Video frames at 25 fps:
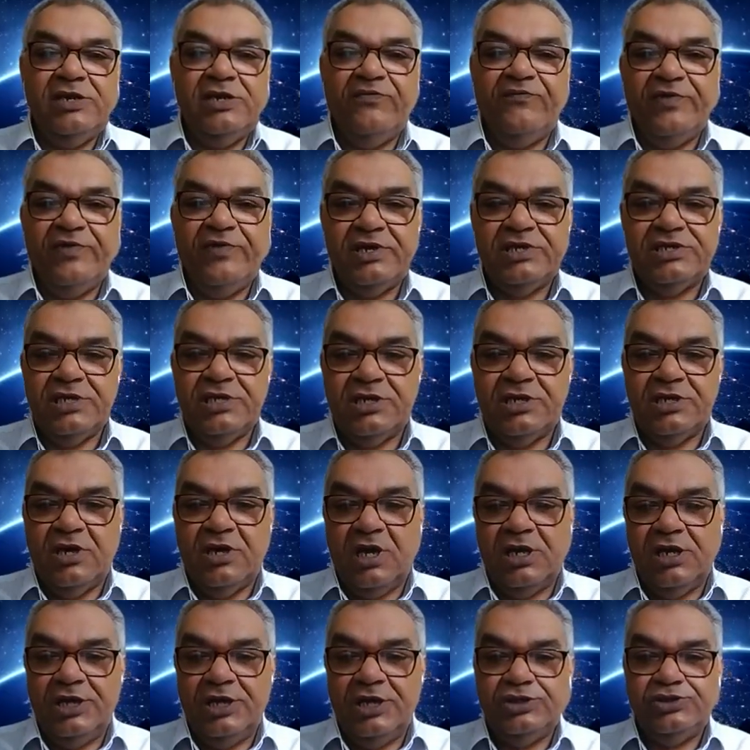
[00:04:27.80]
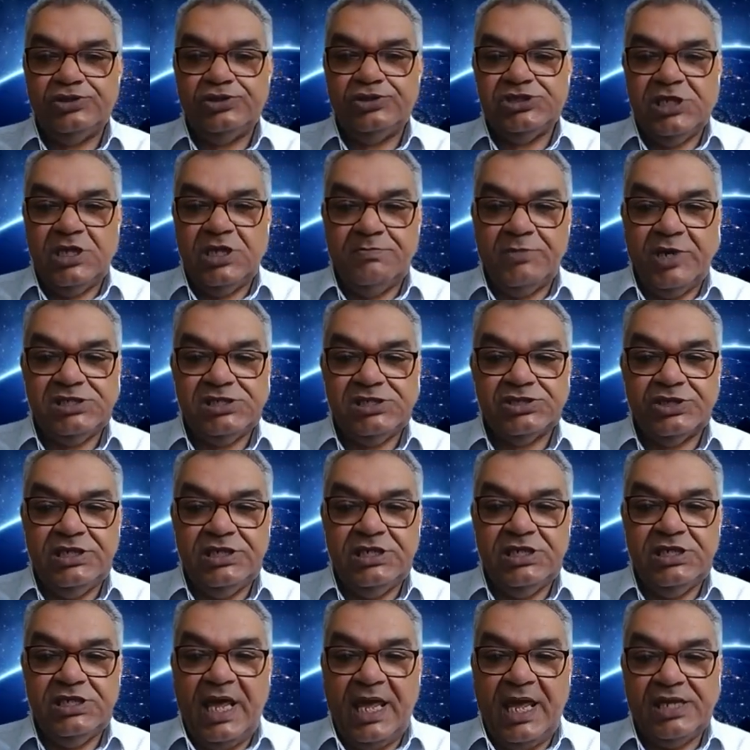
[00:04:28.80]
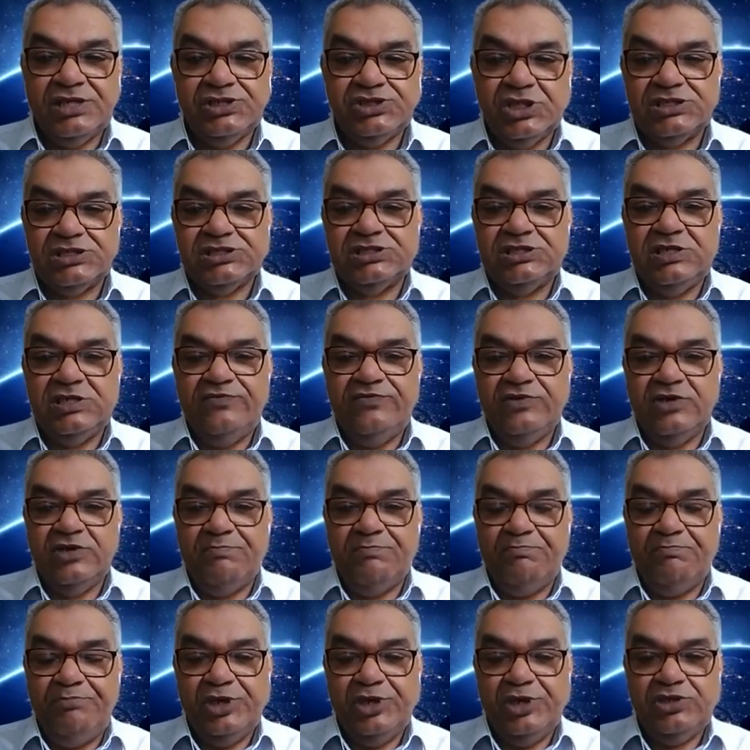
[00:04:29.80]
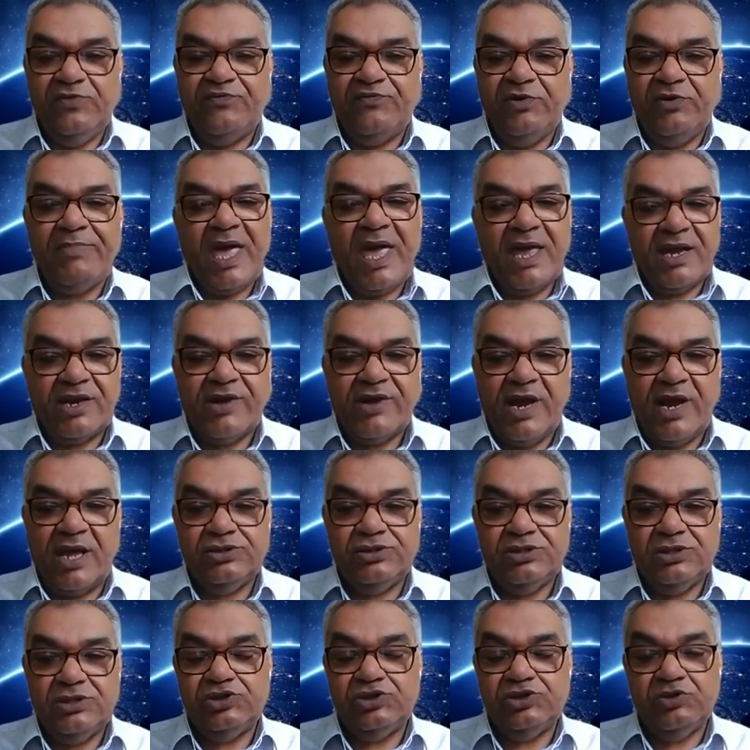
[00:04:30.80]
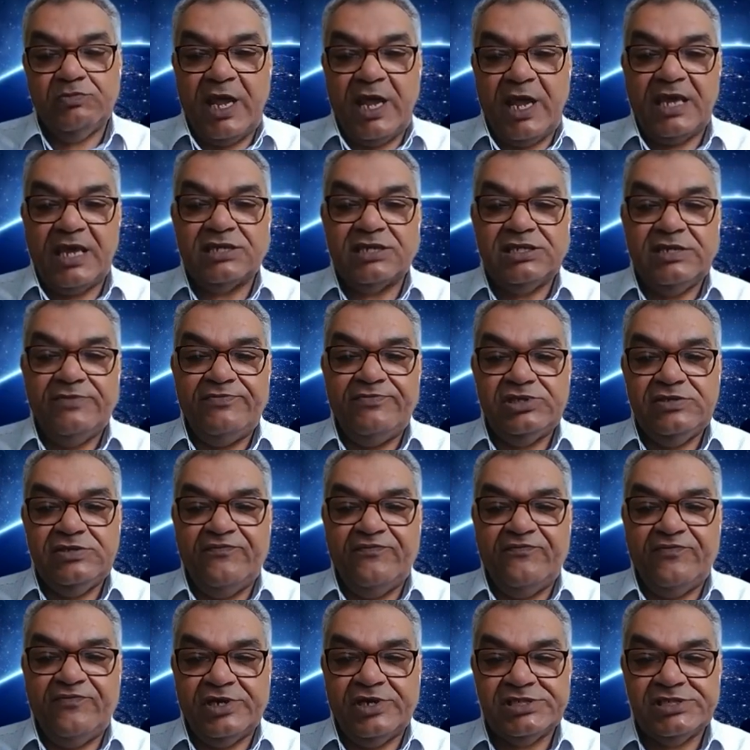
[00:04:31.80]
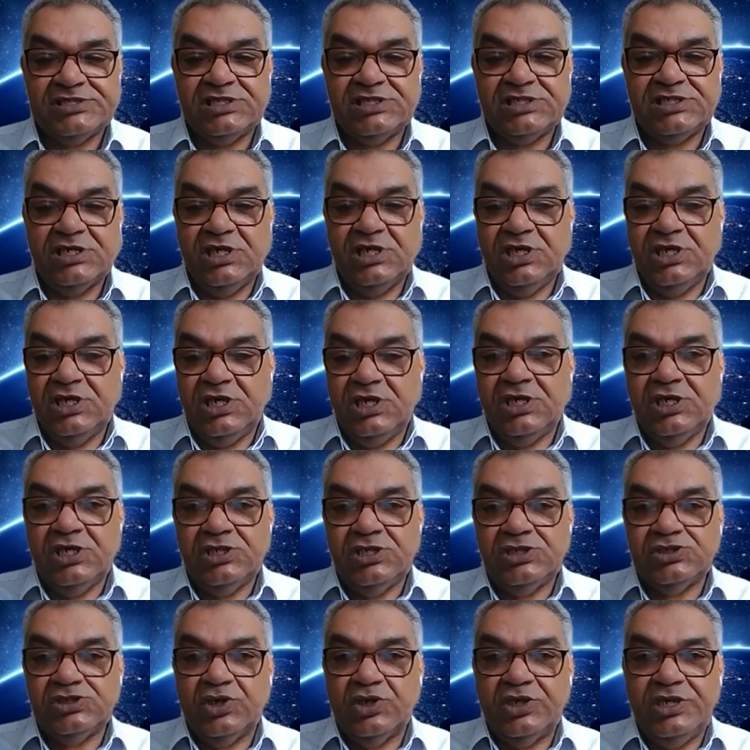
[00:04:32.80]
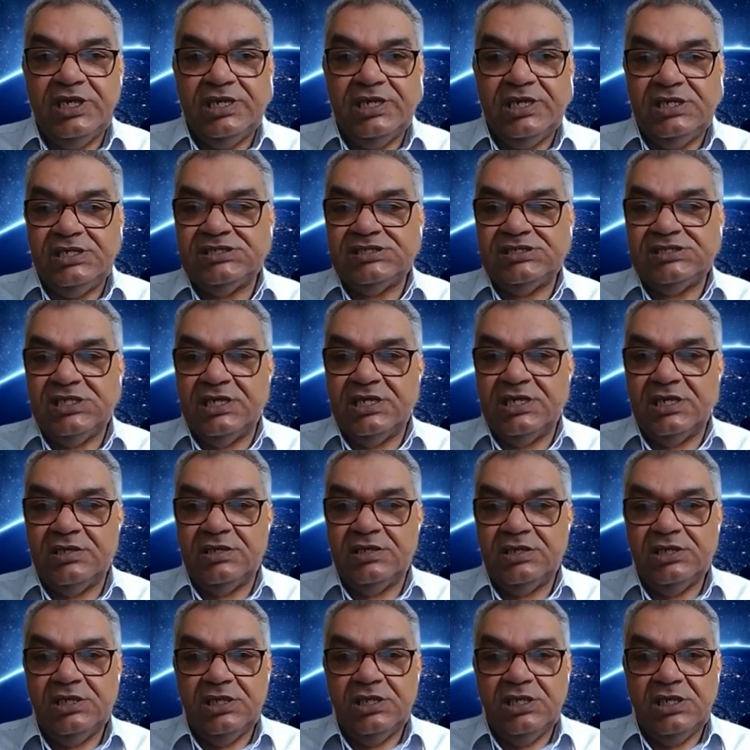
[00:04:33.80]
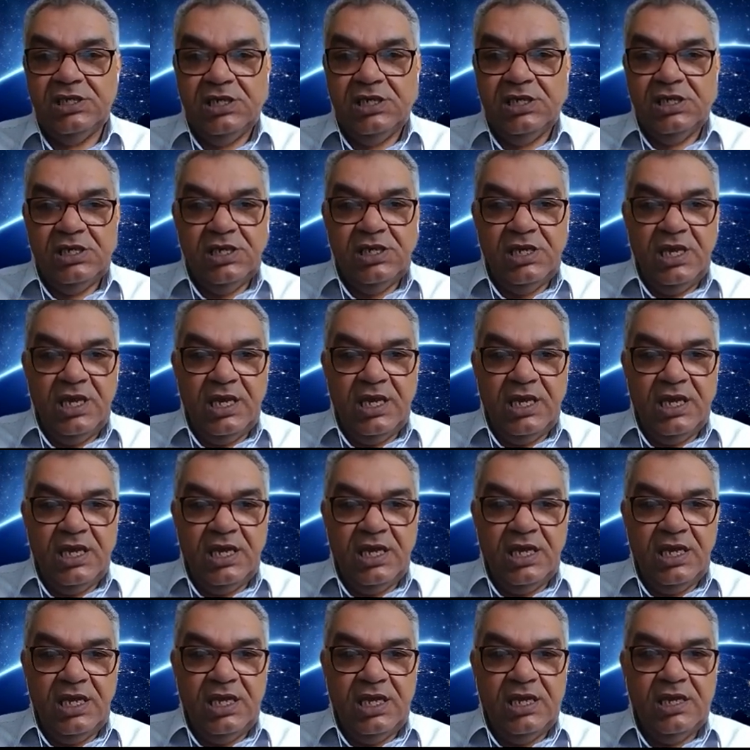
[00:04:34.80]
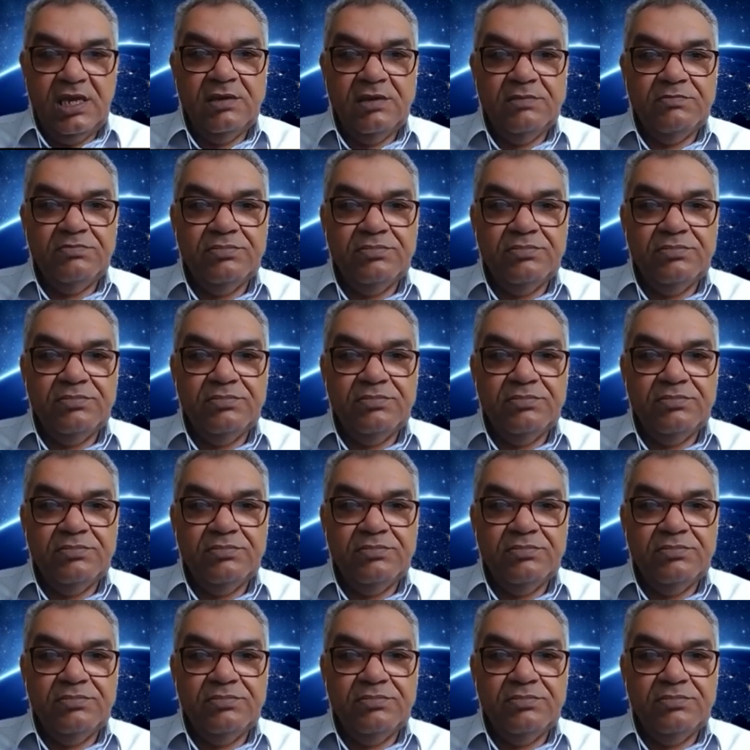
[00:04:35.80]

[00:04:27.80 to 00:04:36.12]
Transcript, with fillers: further, I'd like to share my screen and just give you a bit of a background into my activity first. So here is uh, uh